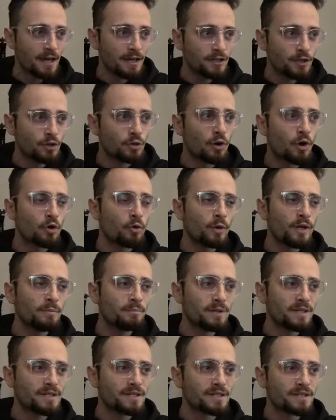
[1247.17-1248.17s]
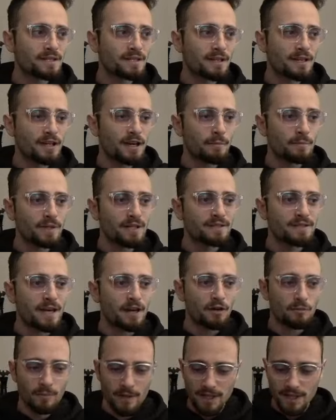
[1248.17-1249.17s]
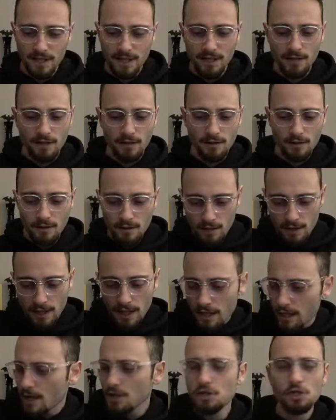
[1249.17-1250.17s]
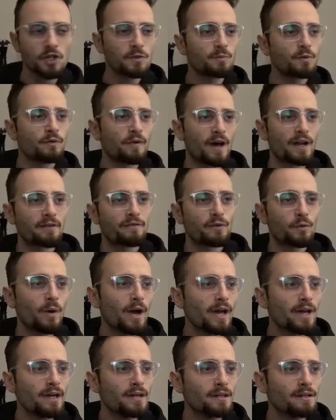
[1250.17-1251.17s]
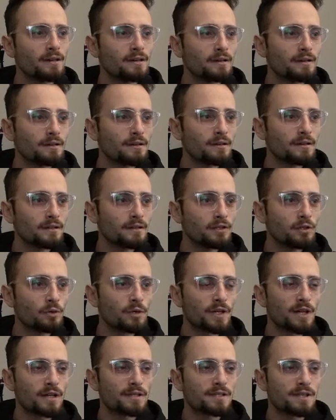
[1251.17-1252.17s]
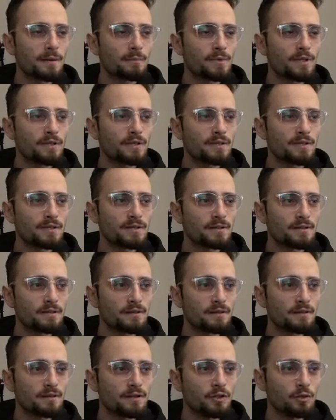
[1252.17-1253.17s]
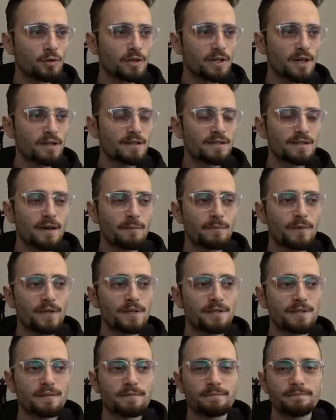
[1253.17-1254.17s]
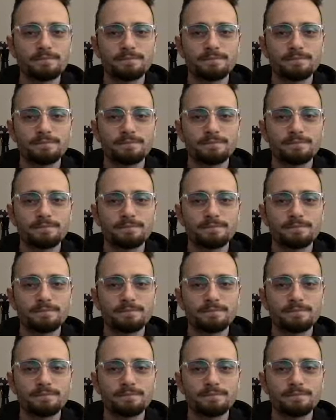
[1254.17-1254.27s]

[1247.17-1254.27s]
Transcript: You go queen b six, setting up an attack on my king, and I just move out of the way. You cannot stop this. You cannot stop this.